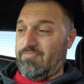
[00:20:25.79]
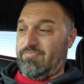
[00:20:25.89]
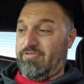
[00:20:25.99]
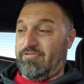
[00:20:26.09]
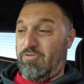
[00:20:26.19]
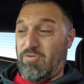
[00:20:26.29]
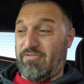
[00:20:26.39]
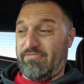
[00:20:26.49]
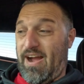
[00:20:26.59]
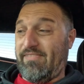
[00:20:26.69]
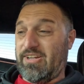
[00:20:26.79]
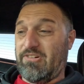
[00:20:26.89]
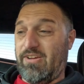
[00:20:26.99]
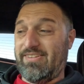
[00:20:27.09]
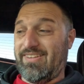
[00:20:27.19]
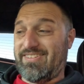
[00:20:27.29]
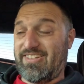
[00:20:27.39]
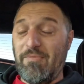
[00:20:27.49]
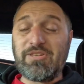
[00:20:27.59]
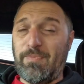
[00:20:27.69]
4 to 5 degrees in
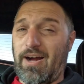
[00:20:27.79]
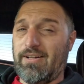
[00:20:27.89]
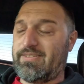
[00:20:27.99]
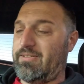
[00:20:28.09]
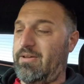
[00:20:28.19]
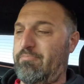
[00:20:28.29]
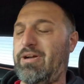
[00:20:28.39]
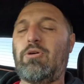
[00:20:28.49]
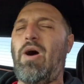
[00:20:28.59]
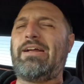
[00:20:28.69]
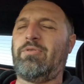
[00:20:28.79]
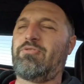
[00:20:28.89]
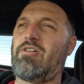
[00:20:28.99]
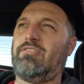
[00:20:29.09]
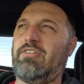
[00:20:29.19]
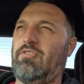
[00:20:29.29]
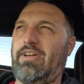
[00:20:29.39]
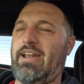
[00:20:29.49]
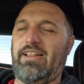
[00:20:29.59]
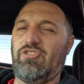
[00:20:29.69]
some spots, but at wide open throttle, we
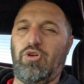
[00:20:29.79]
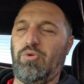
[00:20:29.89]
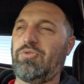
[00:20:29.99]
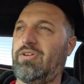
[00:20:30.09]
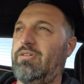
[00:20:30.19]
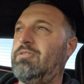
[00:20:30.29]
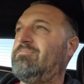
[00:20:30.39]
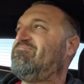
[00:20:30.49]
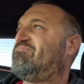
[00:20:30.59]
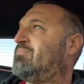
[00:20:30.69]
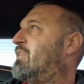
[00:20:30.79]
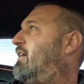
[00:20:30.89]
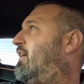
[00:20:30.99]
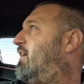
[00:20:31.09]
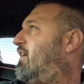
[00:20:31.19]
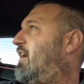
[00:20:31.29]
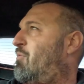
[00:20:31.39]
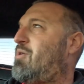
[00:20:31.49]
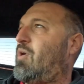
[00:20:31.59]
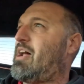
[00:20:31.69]
only added 2. So I
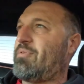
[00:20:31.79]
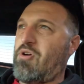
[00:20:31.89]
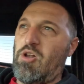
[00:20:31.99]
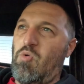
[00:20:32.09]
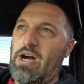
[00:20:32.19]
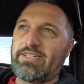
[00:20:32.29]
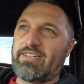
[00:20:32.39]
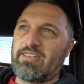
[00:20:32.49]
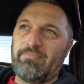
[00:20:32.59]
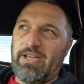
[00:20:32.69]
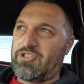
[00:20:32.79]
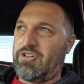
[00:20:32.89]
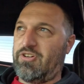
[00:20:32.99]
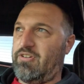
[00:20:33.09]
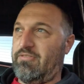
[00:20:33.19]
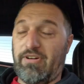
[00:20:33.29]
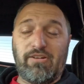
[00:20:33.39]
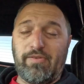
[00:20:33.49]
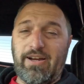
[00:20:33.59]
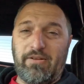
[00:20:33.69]
went wide open throttle once just to make sure and
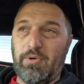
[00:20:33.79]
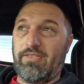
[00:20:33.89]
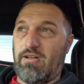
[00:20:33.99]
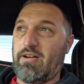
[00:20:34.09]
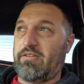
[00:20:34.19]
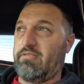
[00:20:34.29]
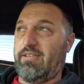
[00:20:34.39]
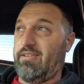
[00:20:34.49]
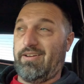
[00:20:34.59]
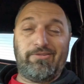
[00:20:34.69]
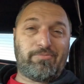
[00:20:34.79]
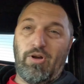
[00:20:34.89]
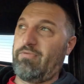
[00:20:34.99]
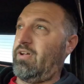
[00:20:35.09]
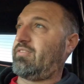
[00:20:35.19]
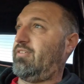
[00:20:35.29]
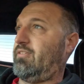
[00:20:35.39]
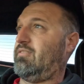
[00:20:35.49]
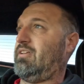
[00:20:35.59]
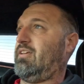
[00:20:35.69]
verified it wasn't knocking or anything, and it was perfect.
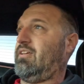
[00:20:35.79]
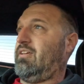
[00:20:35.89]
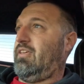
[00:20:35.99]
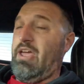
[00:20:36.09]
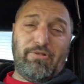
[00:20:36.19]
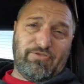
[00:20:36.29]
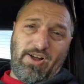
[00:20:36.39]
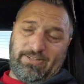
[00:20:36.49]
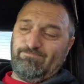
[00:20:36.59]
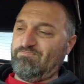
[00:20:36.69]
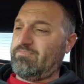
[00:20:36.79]
So it was fine.